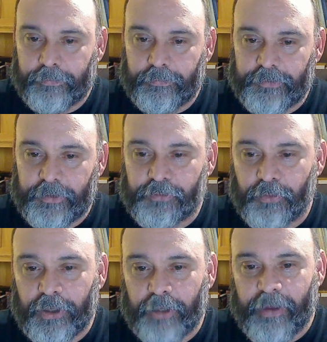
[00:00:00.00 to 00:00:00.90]
Since
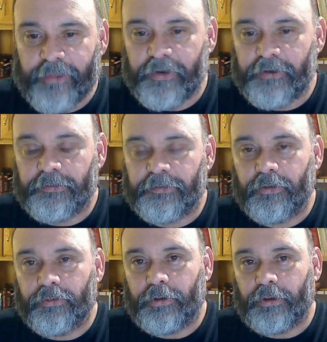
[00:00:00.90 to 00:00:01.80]
we're in a Methodist
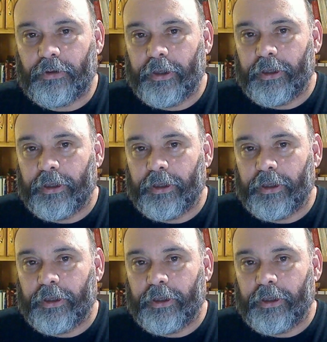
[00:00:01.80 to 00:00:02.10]
school,